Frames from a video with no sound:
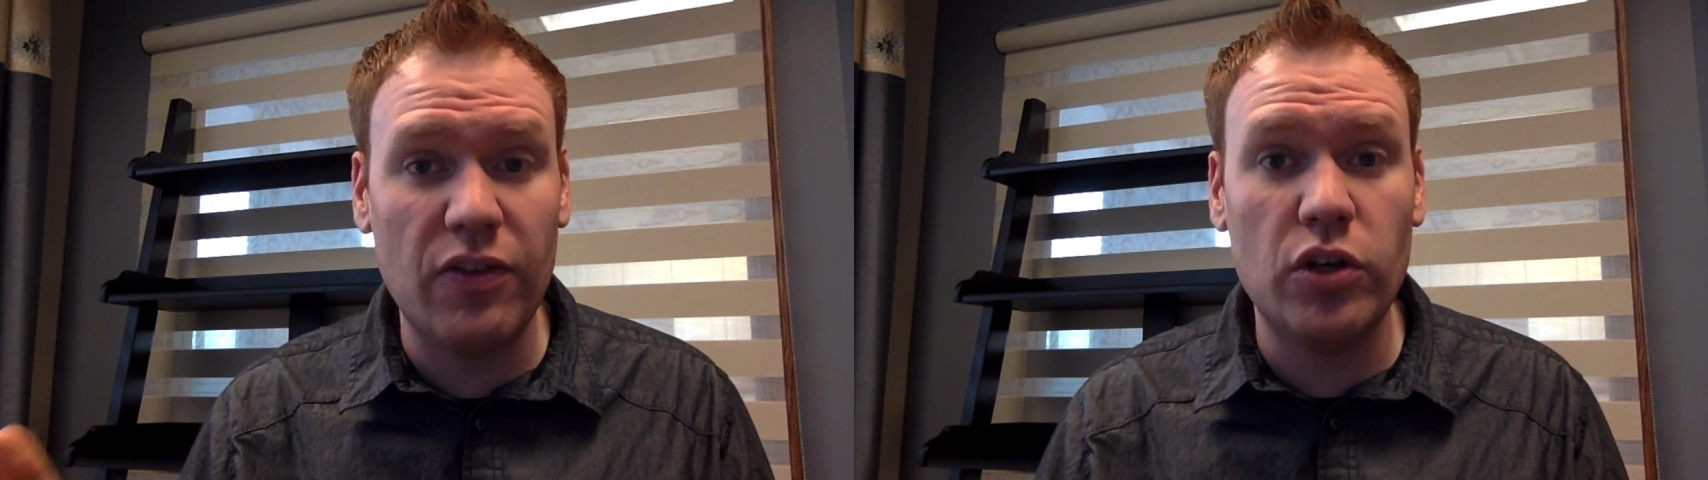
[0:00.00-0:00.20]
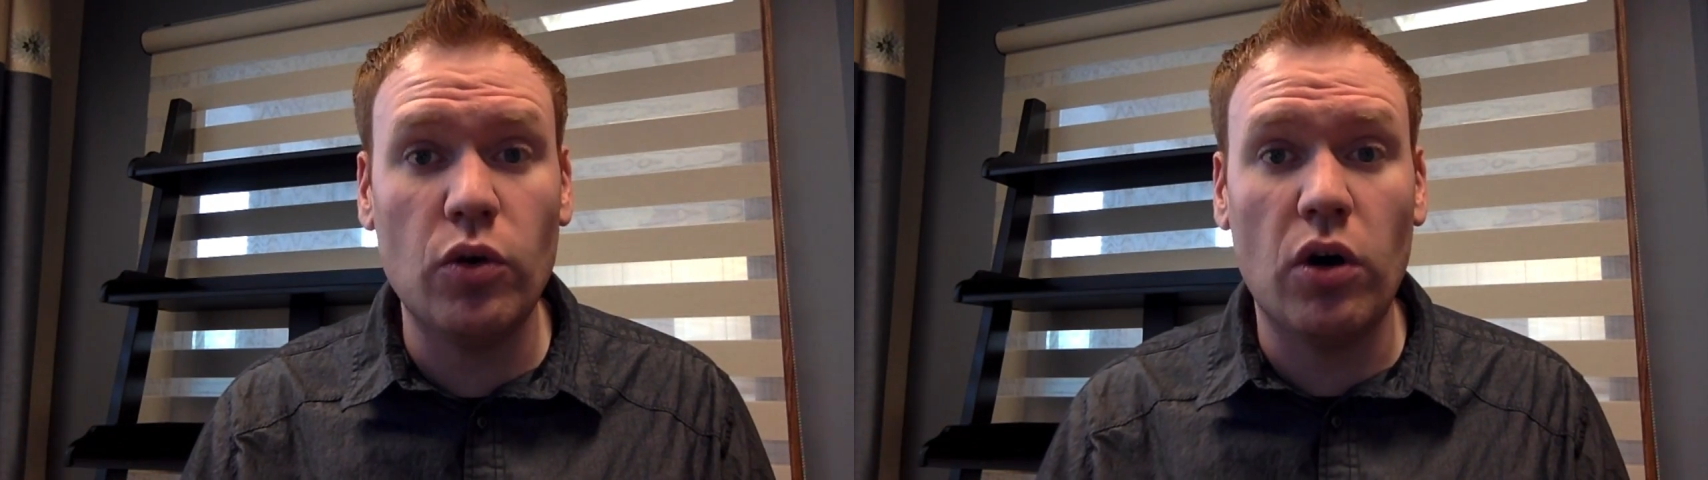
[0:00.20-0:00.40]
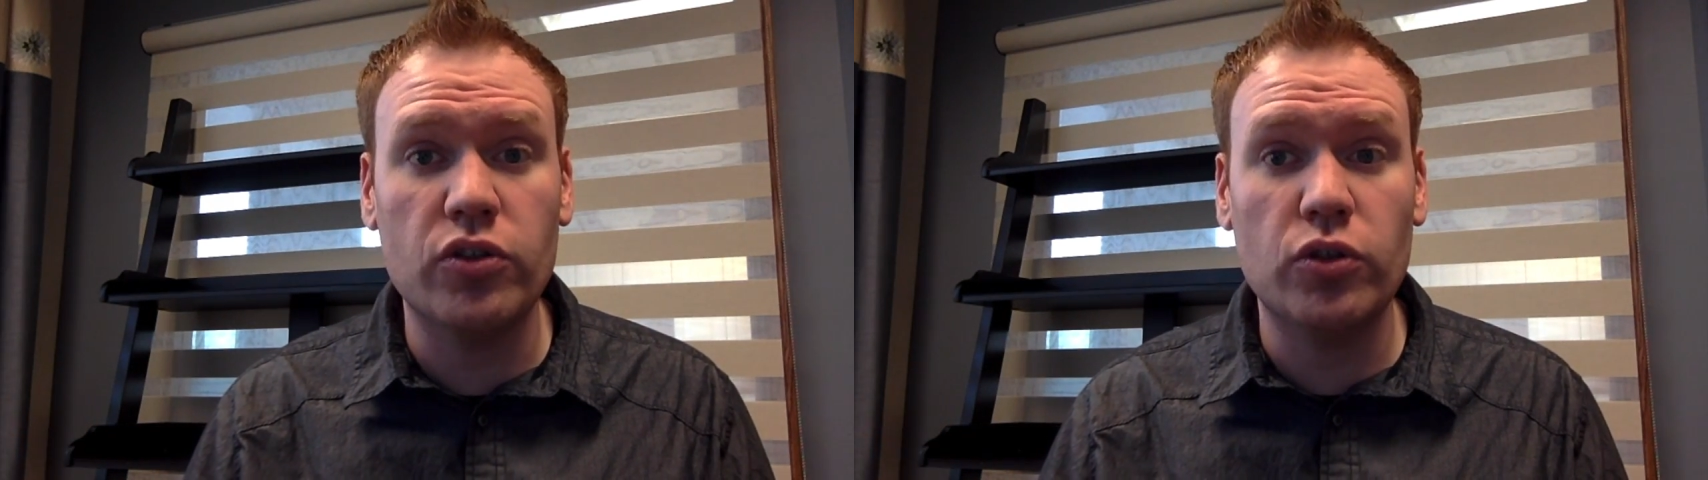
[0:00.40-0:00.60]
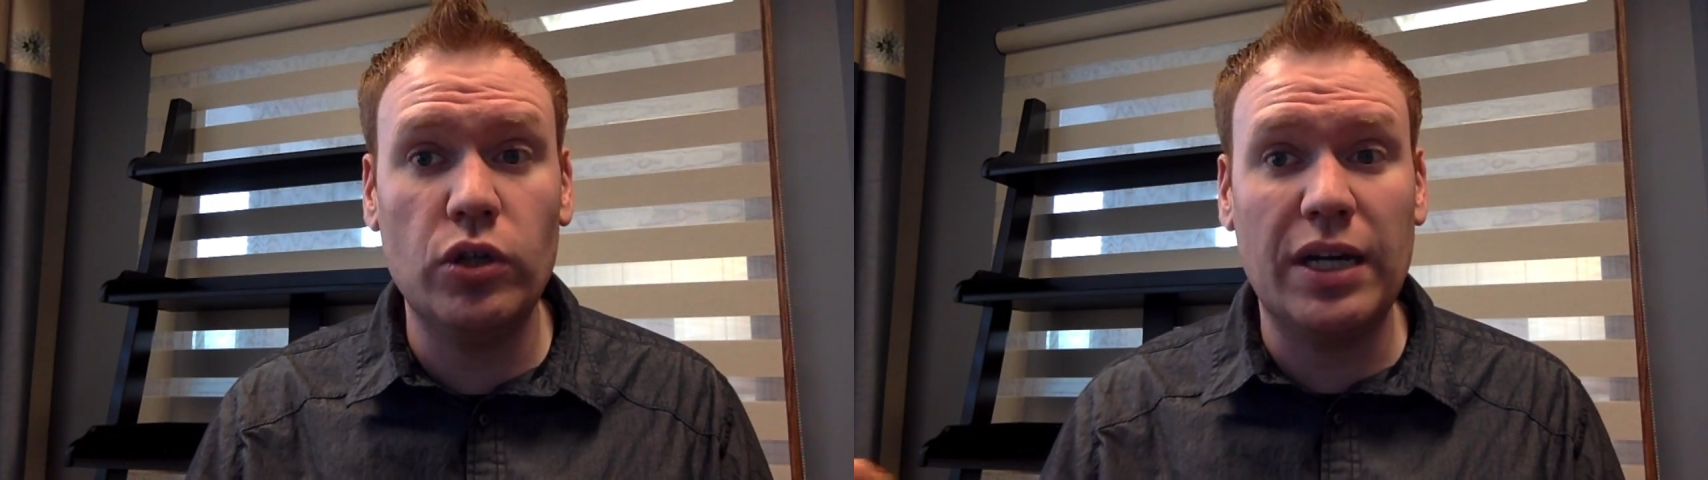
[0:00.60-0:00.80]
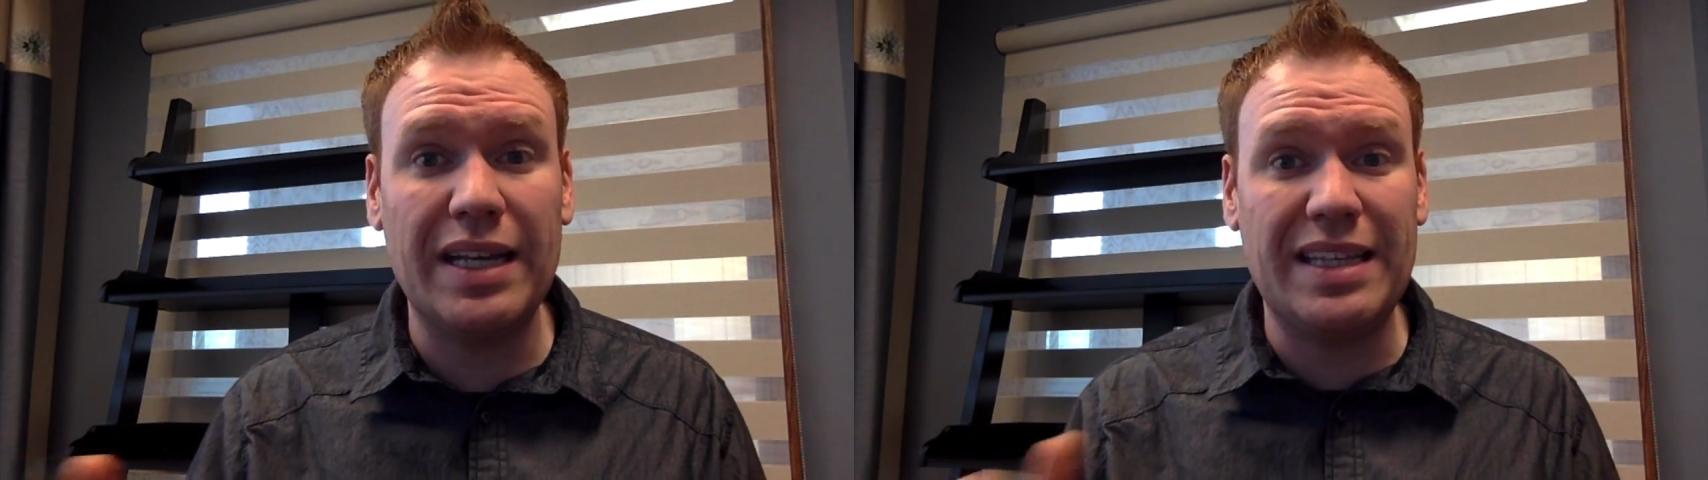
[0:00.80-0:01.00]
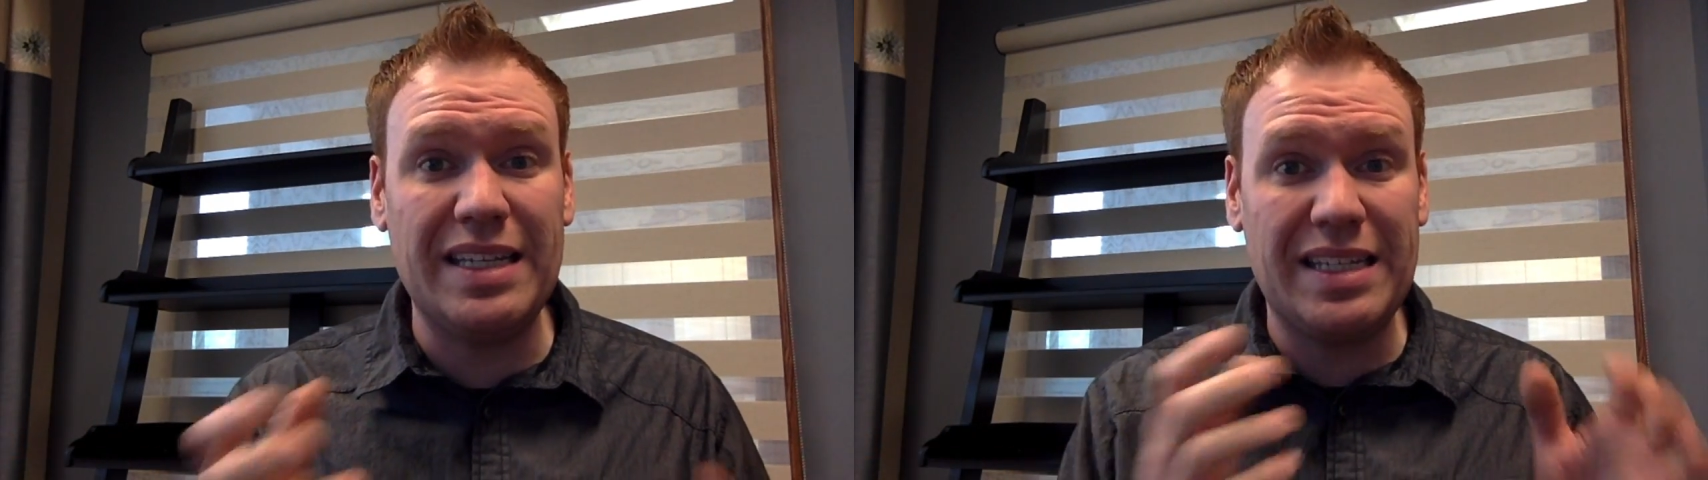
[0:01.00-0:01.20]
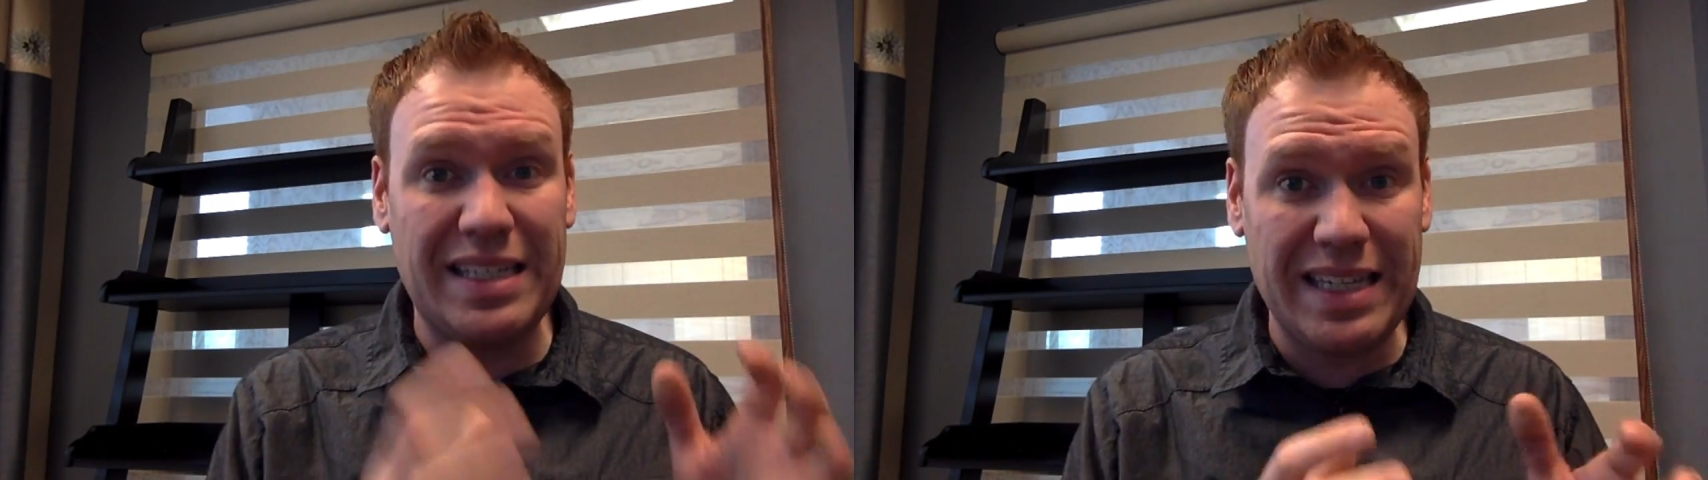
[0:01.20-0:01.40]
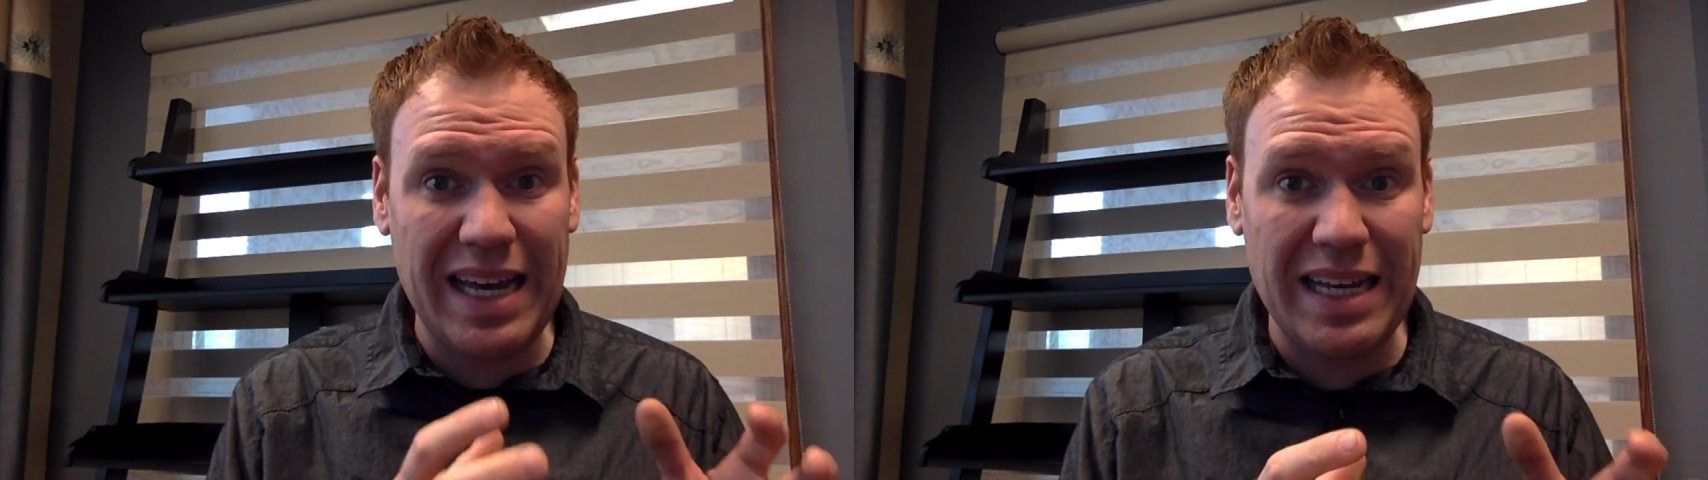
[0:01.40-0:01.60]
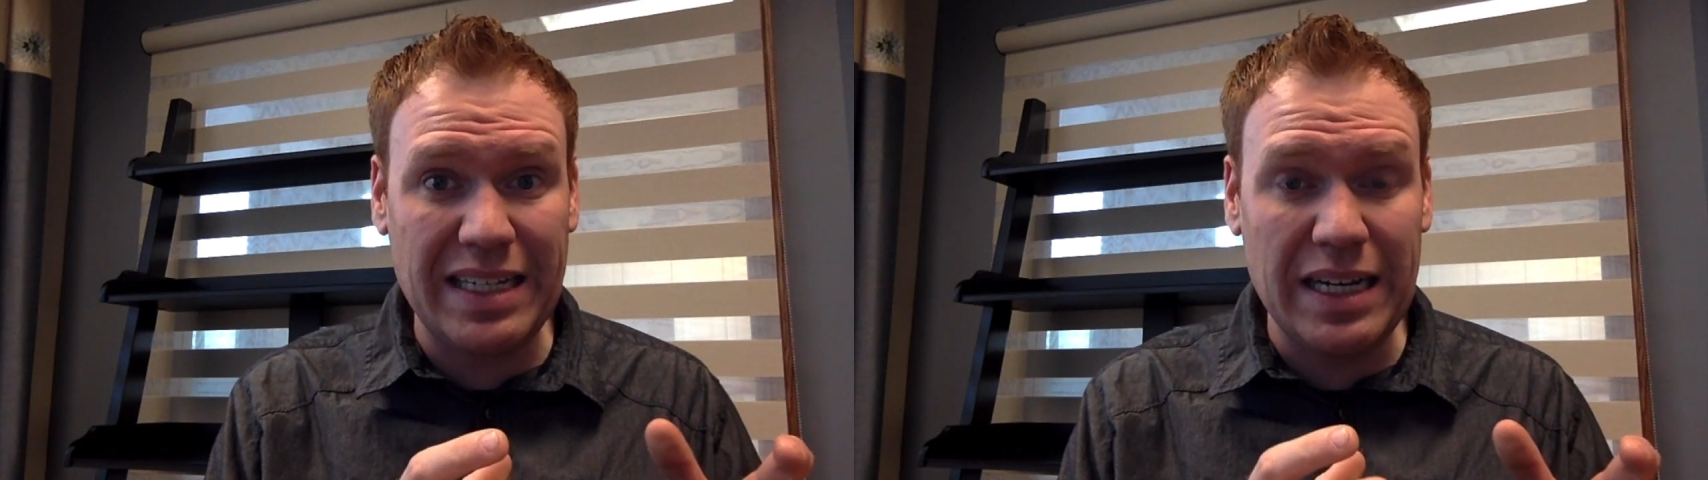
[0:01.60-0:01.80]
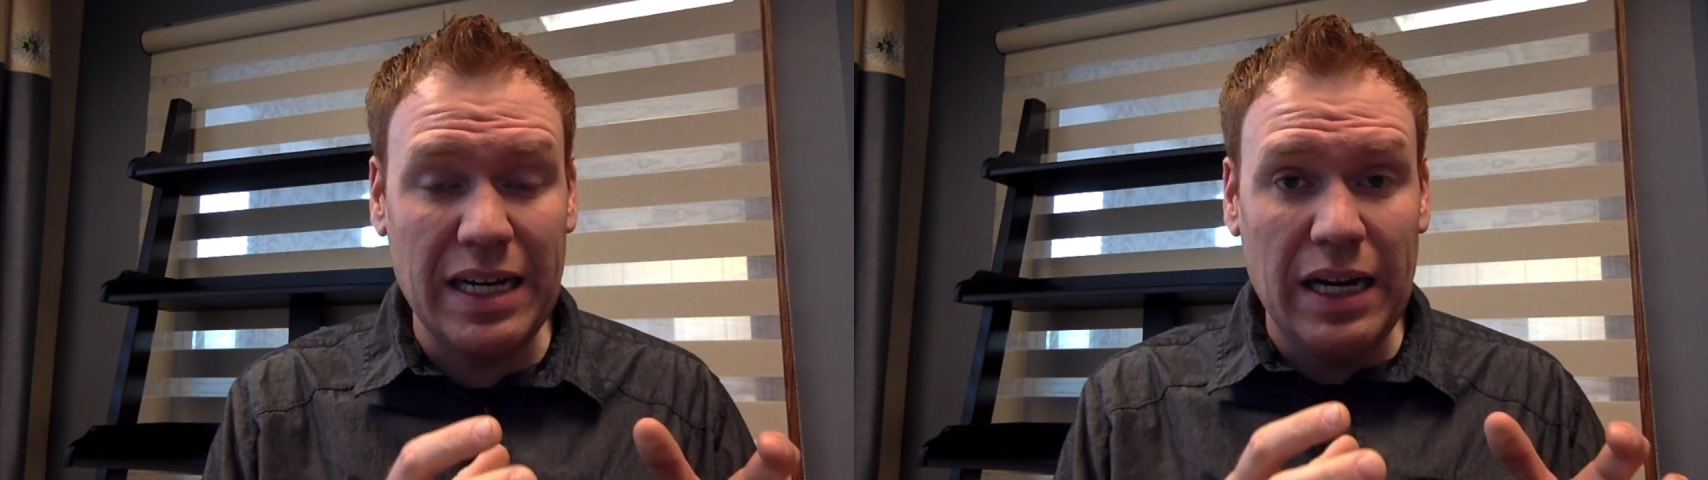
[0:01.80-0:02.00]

and then you also look at the state